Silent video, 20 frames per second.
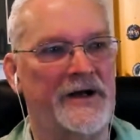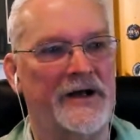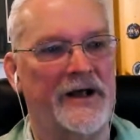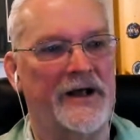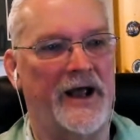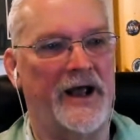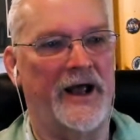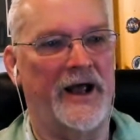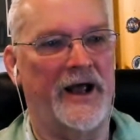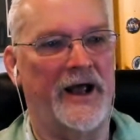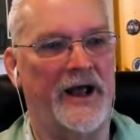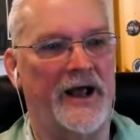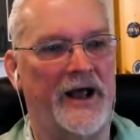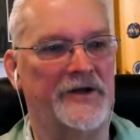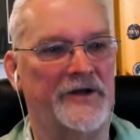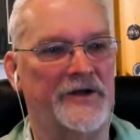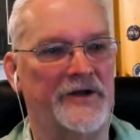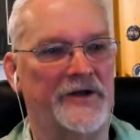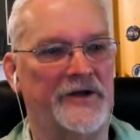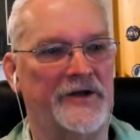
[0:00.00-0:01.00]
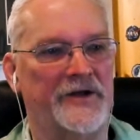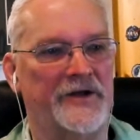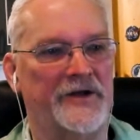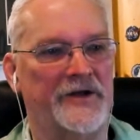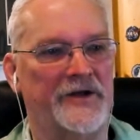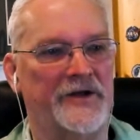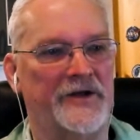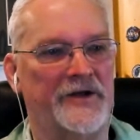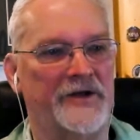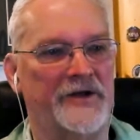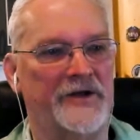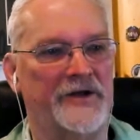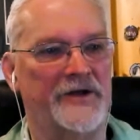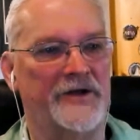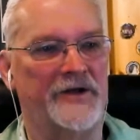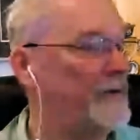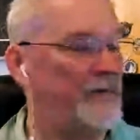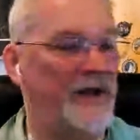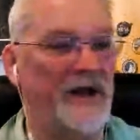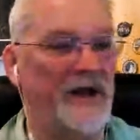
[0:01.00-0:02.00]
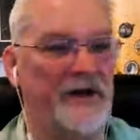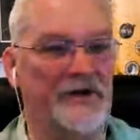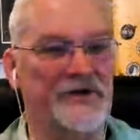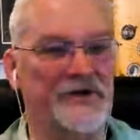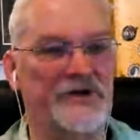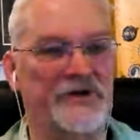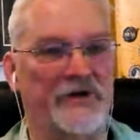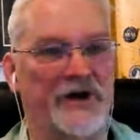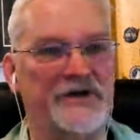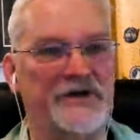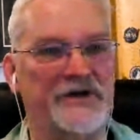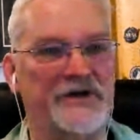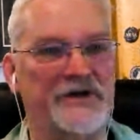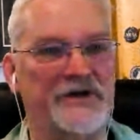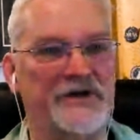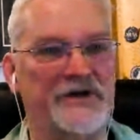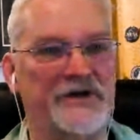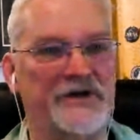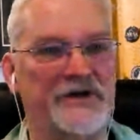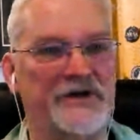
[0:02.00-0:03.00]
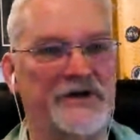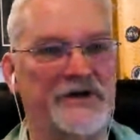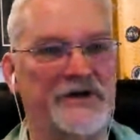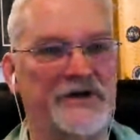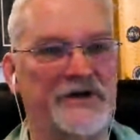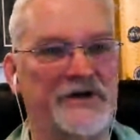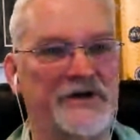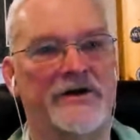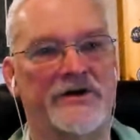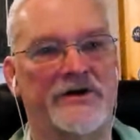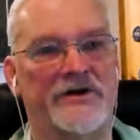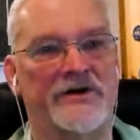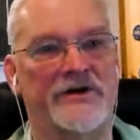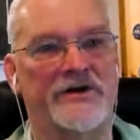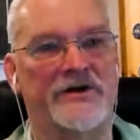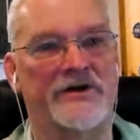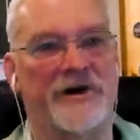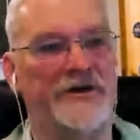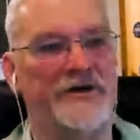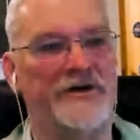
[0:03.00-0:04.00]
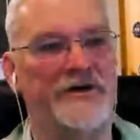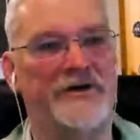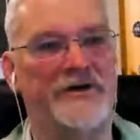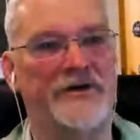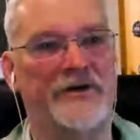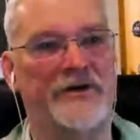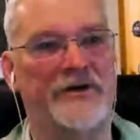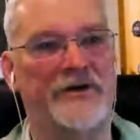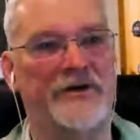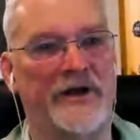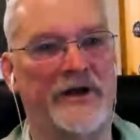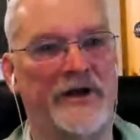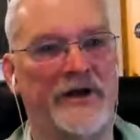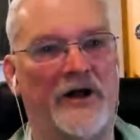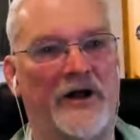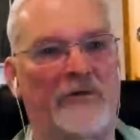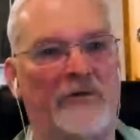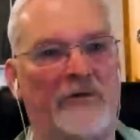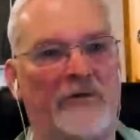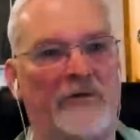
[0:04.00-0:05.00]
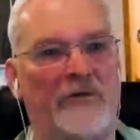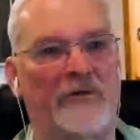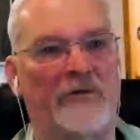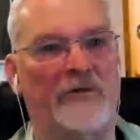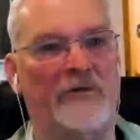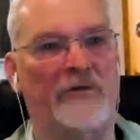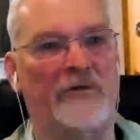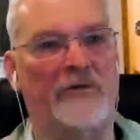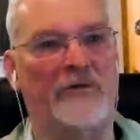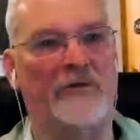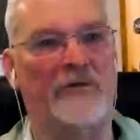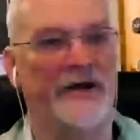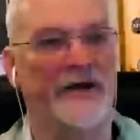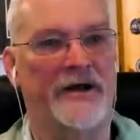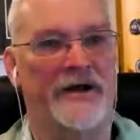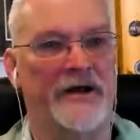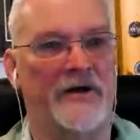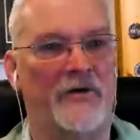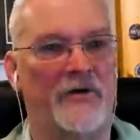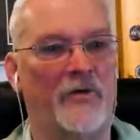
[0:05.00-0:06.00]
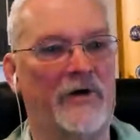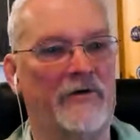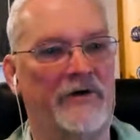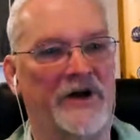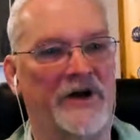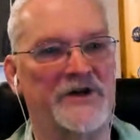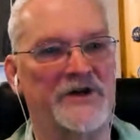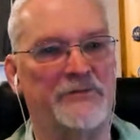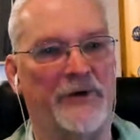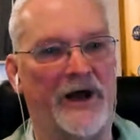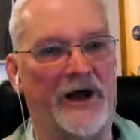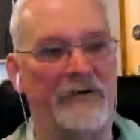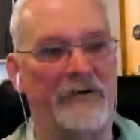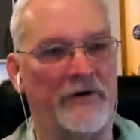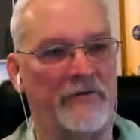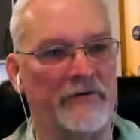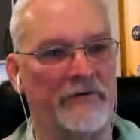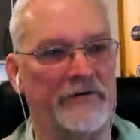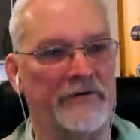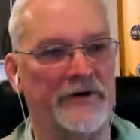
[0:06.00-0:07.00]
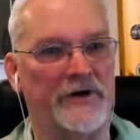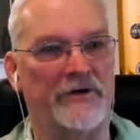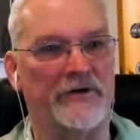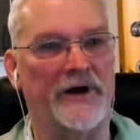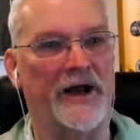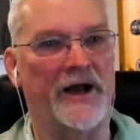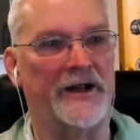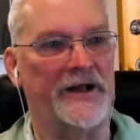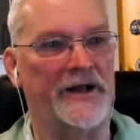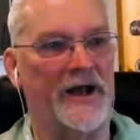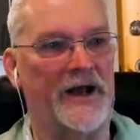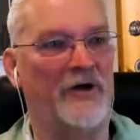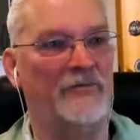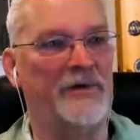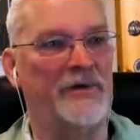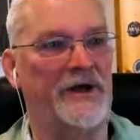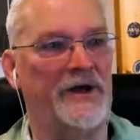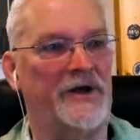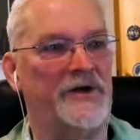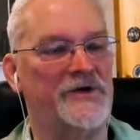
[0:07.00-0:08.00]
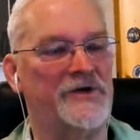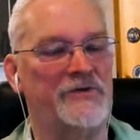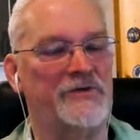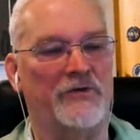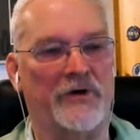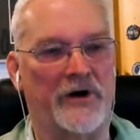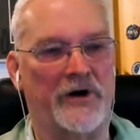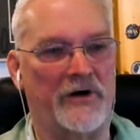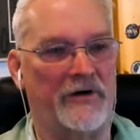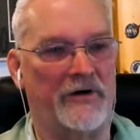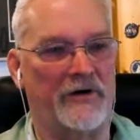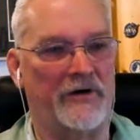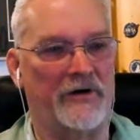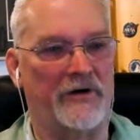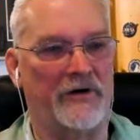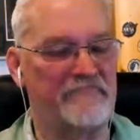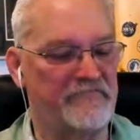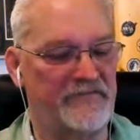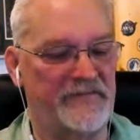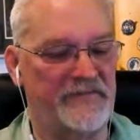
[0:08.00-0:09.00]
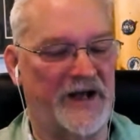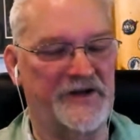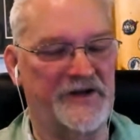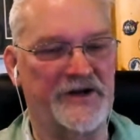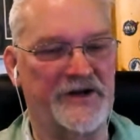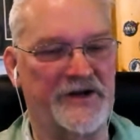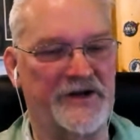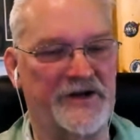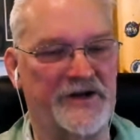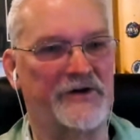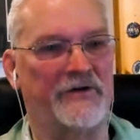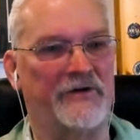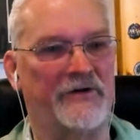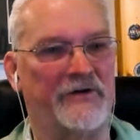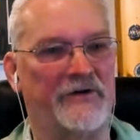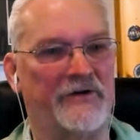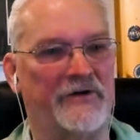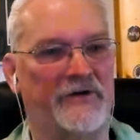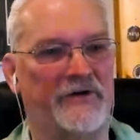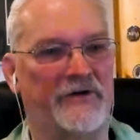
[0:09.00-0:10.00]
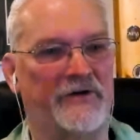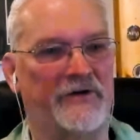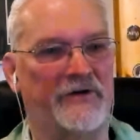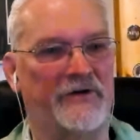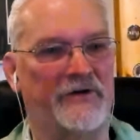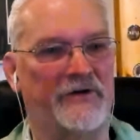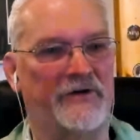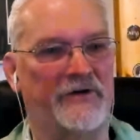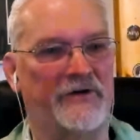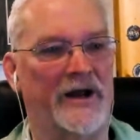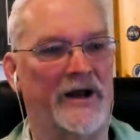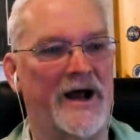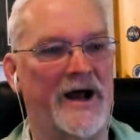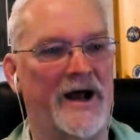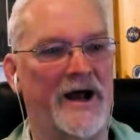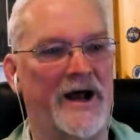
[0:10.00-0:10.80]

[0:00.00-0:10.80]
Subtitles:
And so the GP just trusted us to talk to the LPs. And we would explain what we were doing, and the LPs were going, that sounds great. We're in now.